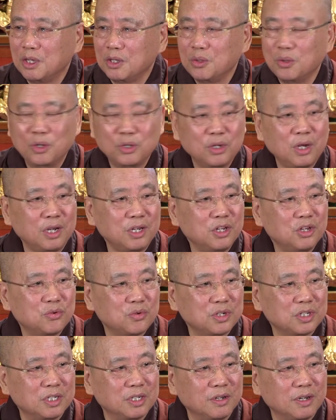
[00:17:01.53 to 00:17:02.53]
You are not
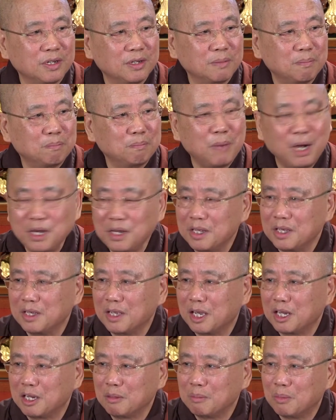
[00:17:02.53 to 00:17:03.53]
interested in
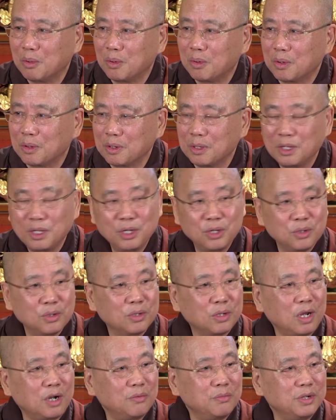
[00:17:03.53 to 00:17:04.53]
money anymore.
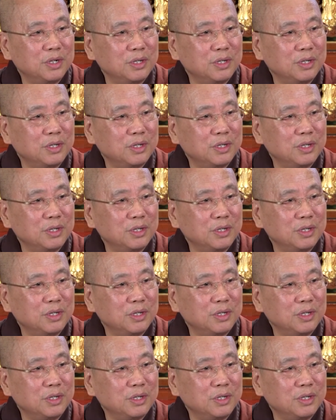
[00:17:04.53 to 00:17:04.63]
You're not